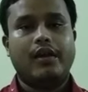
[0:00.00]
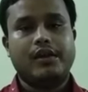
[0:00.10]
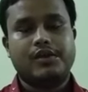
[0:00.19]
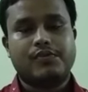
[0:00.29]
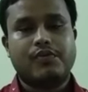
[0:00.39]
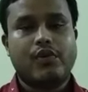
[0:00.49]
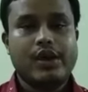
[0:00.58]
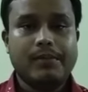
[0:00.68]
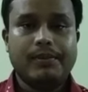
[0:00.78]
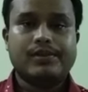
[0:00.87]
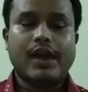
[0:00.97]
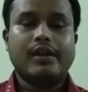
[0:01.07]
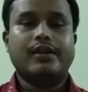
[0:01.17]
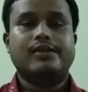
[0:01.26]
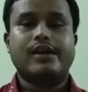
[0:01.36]
is flowing
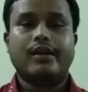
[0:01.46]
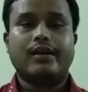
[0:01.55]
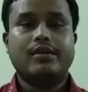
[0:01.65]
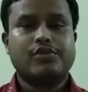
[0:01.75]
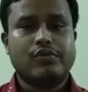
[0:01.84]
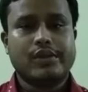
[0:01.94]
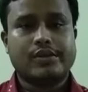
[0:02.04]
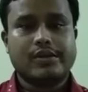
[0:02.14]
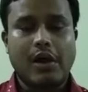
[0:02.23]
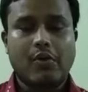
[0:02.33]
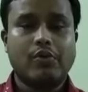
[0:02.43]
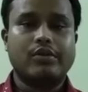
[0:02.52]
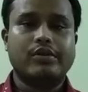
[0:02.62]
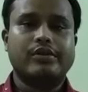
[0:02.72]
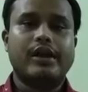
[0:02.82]
beside the jungle. So the
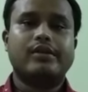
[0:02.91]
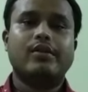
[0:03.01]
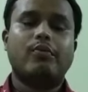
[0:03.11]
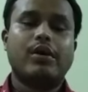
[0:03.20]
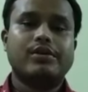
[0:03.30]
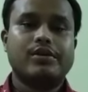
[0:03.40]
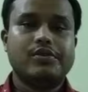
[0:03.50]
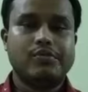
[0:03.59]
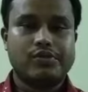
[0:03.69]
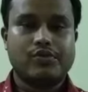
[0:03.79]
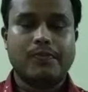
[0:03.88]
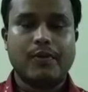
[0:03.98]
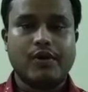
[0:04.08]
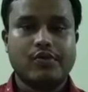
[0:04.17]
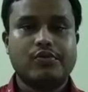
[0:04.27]
sound that the water used to
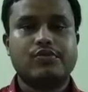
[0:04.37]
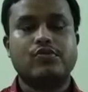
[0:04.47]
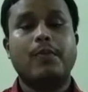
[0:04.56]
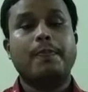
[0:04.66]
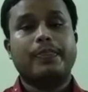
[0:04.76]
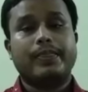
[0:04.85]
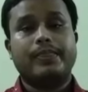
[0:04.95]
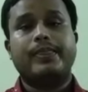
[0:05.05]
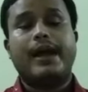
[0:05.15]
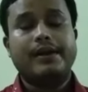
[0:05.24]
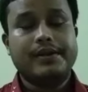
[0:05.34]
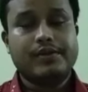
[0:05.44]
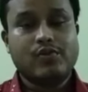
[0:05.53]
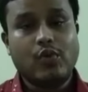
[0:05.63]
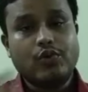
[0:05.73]
produce, so that
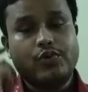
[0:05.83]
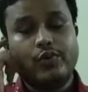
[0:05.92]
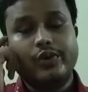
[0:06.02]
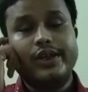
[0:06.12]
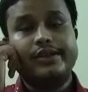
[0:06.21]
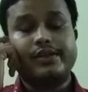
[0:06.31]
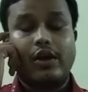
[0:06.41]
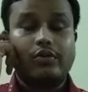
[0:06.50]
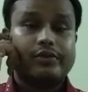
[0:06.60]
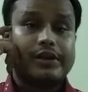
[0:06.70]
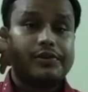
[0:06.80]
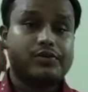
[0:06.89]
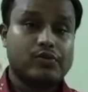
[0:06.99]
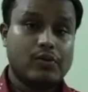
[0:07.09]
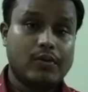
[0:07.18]
is so soothing sound, that is
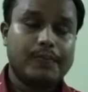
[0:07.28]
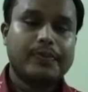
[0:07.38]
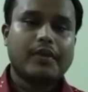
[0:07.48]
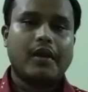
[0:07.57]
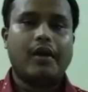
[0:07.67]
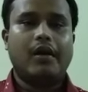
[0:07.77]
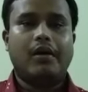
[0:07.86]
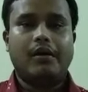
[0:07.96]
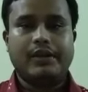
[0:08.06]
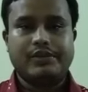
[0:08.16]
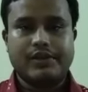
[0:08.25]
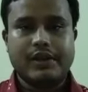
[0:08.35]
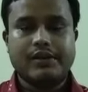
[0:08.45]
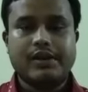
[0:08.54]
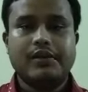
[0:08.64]
so
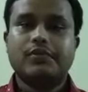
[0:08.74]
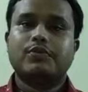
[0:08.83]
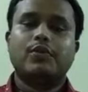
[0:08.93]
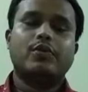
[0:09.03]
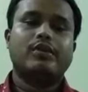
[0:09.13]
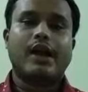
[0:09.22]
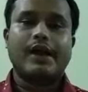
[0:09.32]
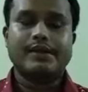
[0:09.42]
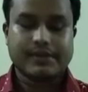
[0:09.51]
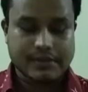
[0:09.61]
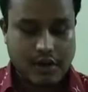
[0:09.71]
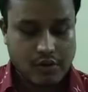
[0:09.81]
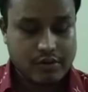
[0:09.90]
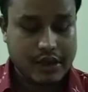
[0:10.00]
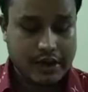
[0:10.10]
enchanting, so nice
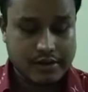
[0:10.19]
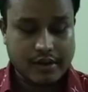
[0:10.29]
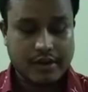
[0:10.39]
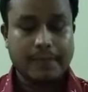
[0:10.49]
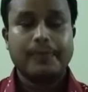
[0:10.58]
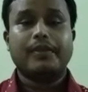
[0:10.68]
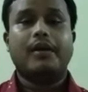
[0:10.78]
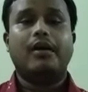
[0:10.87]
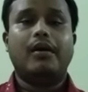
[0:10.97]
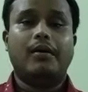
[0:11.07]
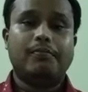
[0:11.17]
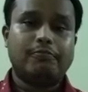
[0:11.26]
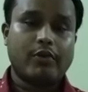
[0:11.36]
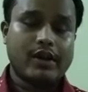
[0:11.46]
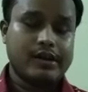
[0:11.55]
sound that the
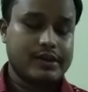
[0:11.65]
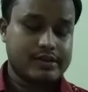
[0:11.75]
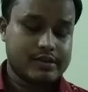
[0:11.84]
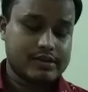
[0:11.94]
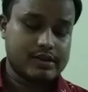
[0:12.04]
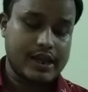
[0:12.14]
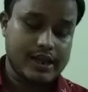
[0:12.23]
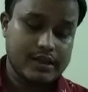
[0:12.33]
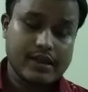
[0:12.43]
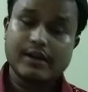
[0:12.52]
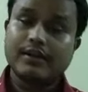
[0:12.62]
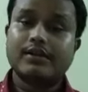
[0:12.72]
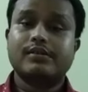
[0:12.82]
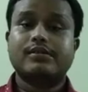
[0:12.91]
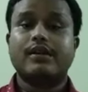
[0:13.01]
poet is saying that it
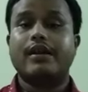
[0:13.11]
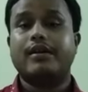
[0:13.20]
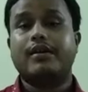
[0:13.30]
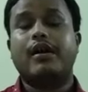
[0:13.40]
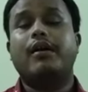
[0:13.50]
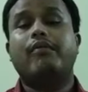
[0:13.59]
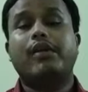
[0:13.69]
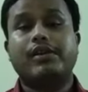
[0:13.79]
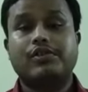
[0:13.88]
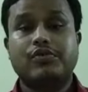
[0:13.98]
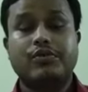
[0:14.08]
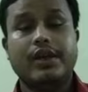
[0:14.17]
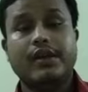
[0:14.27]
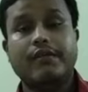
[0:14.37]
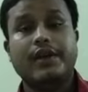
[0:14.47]
is like a very
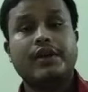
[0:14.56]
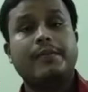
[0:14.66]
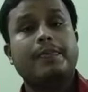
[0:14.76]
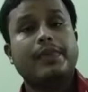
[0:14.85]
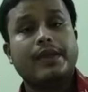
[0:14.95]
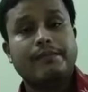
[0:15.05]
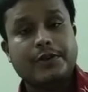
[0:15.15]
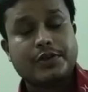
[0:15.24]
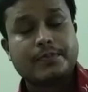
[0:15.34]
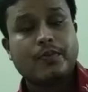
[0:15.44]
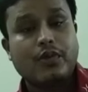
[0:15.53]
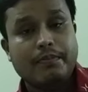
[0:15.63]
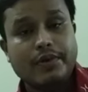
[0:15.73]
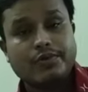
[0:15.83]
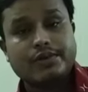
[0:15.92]
soothing, very peaceful
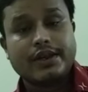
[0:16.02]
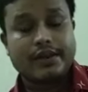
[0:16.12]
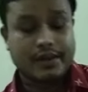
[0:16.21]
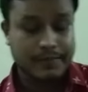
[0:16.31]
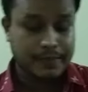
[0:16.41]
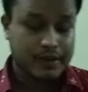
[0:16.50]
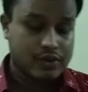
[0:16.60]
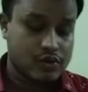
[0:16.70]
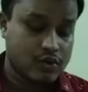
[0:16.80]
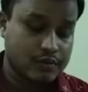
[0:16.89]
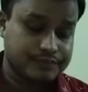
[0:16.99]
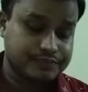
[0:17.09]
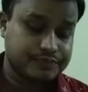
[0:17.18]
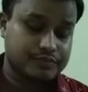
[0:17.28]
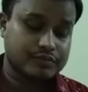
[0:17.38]
music.
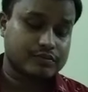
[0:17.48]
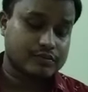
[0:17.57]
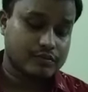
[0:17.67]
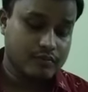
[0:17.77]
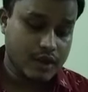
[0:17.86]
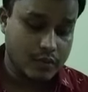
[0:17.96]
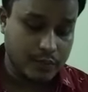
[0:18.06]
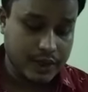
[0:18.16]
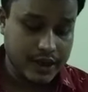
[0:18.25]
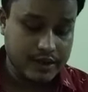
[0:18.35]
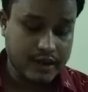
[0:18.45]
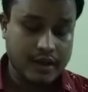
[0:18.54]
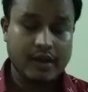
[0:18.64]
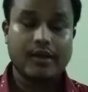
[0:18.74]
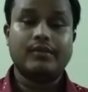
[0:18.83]
So when
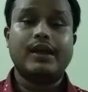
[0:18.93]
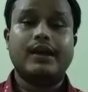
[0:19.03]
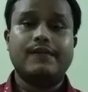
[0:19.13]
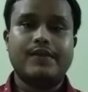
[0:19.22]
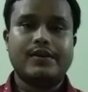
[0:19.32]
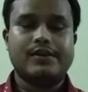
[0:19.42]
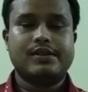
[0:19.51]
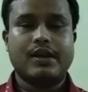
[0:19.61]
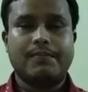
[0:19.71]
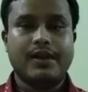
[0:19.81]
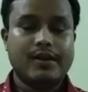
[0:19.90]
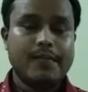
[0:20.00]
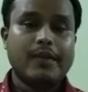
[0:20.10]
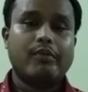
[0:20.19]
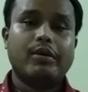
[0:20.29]
the elephant is
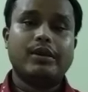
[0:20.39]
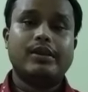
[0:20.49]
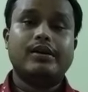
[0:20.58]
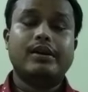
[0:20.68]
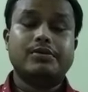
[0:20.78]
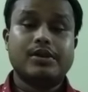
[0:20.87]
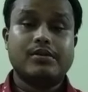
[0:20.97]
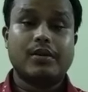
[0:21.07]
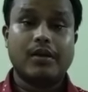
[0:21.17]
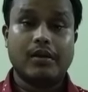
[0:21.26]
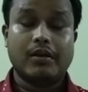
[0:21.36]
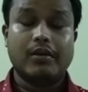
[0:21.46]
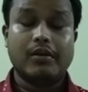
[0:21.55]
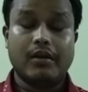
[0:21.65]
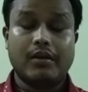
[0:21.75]
sleeping, whether does it
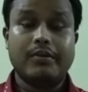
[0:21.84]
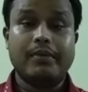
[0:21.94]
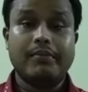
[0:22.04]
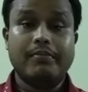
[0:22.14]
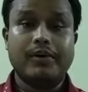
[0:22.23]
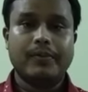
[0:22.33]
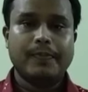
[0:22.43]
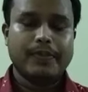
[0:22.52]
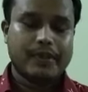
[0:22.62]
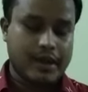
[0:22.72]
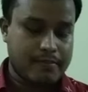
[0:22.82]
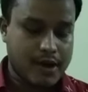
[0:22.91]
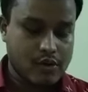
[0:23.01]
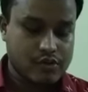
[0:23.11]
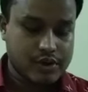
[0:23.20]
remember
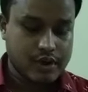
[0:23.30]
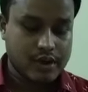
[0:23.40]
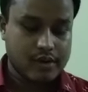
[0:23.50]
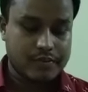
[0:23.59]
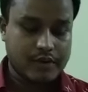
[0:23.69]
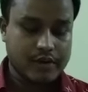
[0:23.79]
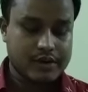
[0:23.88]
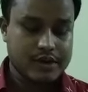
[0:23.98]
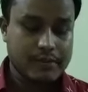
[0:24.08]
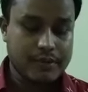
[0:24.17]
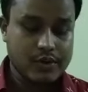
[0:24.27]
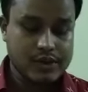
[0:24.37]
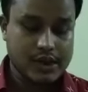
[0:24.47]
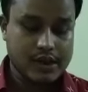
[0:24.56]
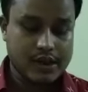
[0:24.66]
about the forgotten
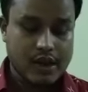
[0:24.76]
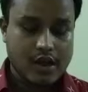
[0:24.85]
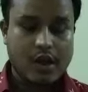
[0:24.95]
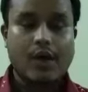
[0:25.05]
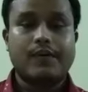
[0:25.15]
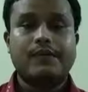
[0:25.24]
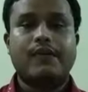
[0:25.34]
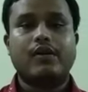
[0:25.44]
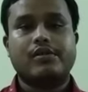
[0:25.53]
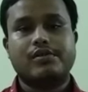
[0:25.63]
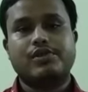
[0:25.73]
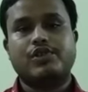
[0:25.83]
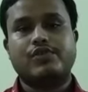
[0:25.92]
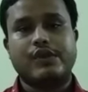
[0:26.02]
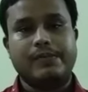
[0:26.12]
music of a forgotten
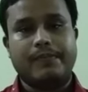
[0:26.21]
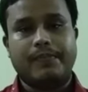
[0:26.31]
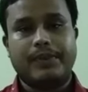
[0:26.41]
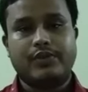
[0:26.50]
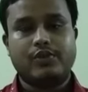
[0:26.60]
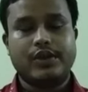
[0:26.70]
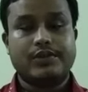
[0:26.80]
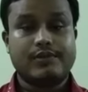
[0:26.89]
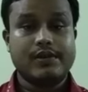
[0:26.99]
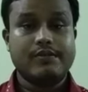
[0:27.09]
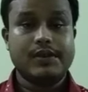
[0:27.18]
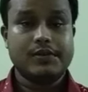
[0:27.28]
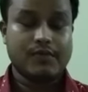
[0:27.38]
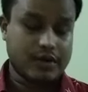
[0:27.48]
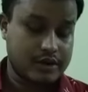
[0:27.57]
stream. So the stream
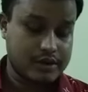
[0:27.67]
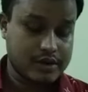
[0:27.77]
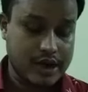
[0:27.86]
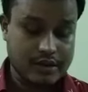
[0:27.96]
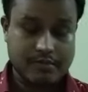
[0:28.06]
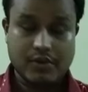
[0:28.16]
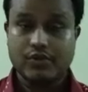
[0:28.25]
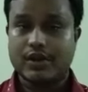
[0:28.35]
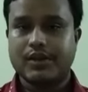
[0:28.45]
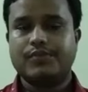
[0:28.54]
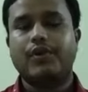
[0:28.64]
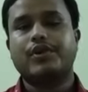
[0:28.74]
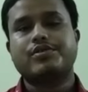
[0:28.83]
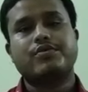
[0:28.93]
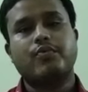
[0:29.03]
is forgotten and the music is
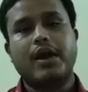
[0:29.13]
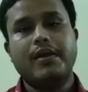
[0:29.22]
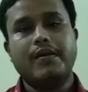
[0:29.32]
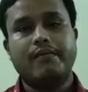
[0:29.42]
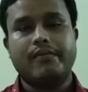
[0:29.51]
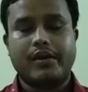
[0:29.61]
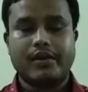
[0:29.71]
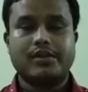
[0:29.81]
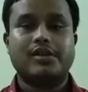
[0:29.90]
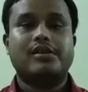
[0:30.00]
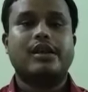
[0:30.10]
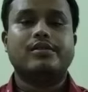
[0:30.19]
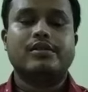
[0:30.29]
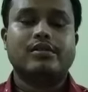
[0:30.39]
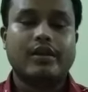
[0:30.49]
forgotten. Why? Because it
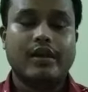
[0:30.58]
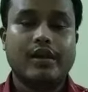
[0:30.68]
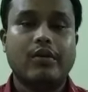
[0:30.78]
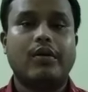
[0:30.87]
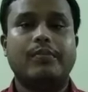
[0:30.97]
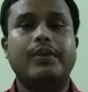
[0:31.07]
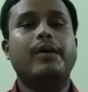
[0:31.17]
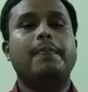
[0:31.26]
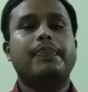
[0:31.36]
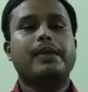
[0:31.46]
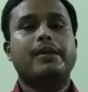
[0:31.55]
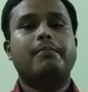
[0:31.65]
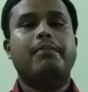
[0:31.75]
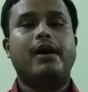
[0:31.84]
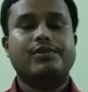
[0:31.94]
tells us again of the
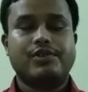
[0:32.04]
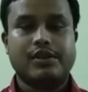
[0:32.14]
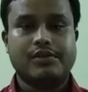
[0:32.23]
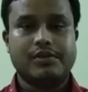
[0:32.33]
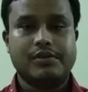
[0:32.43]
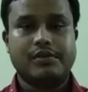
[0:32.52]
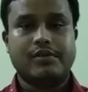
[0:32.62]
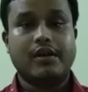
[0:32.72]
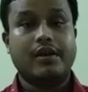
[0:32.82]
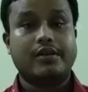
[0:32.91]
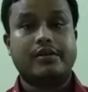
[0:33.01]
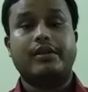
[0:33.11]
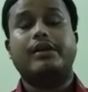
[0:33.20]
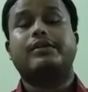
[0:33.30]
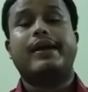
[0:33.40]
past incident that
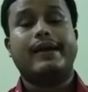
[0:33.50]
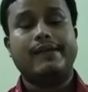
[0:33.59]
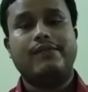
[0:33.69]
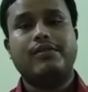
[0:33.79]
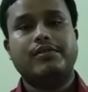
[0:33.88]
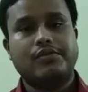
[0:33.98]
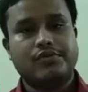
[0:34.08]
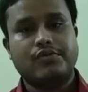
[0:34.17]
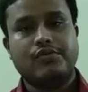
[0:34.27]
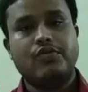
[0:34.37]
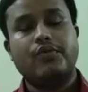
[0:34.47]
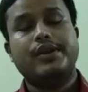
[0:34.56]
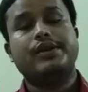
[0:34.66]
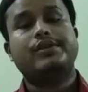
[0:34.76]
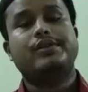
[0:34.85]
the elephant used to do
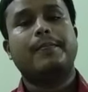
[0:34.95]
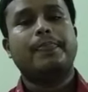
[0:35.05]
it